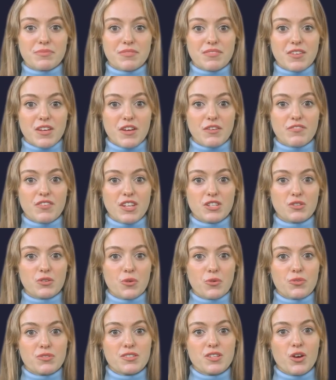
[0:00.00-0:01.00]
The event
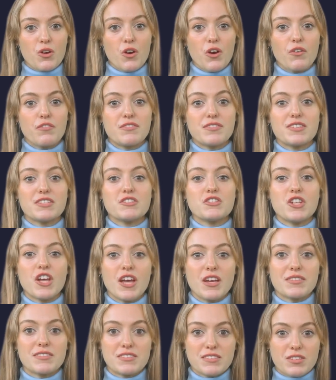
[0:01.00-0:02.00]
also offers a
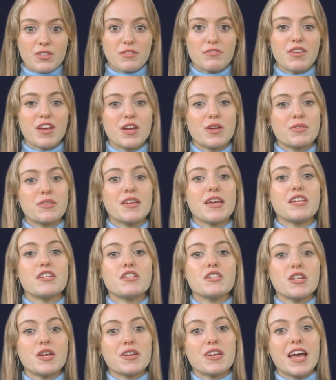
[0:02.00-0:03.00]
chance to develop
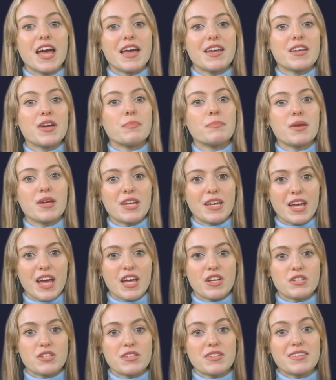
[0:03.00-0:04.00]
leadership and
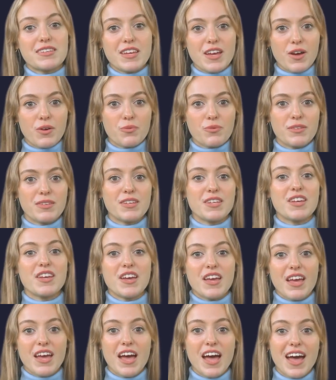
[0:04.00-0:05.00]
communication skills,
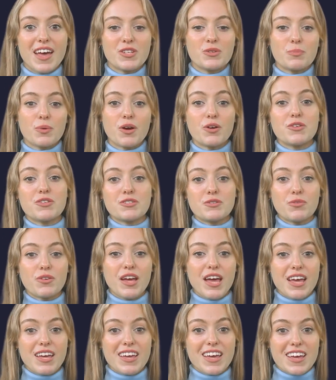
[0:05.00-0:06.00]
as well as
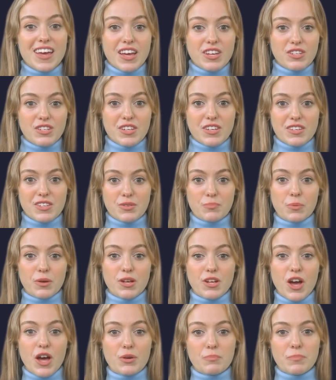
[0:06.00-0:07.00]
create connections
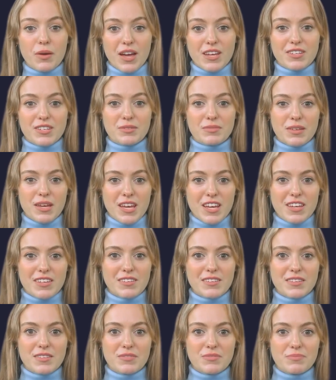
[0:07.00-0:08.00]
with like minded
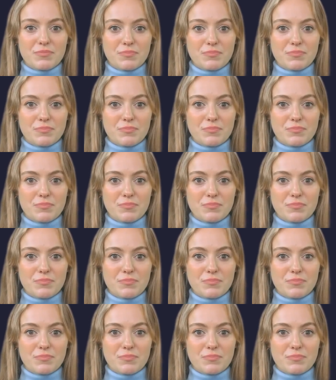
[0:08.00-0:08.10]
peers.